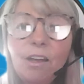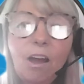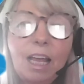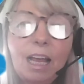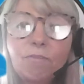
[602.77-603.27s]

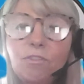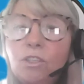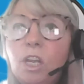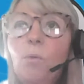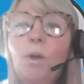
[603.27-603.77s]
I have
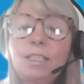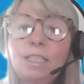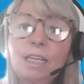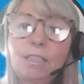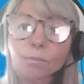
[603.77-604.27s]
no
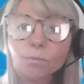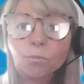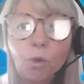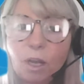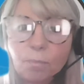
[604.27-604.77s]
idea
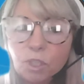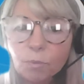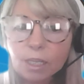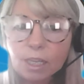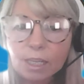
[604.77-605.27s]
what I'm
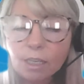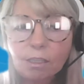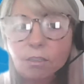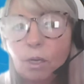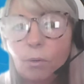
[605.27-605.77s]
doing here.
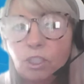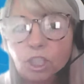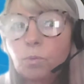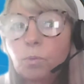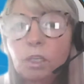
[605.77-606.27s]
I
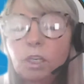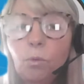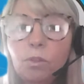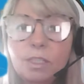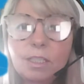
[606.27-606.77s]
just want to know
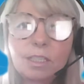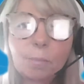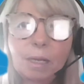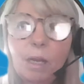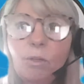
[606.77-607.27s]
what this is
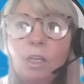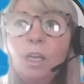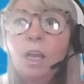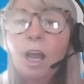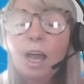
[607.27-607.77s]
about."
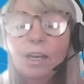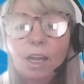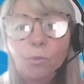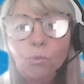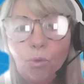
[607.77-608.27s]
And
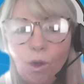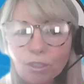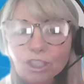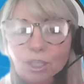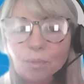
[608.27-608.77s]
I
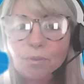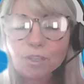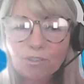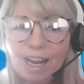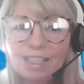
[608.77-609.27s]
watch them
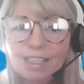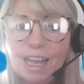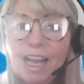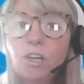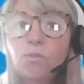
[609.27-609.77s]
progress
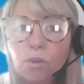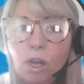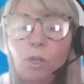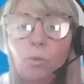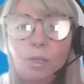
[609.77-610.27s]
and
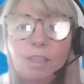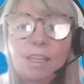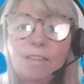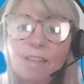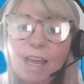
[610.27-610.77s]
grow
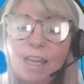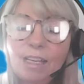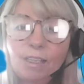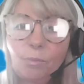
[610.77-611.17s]
within their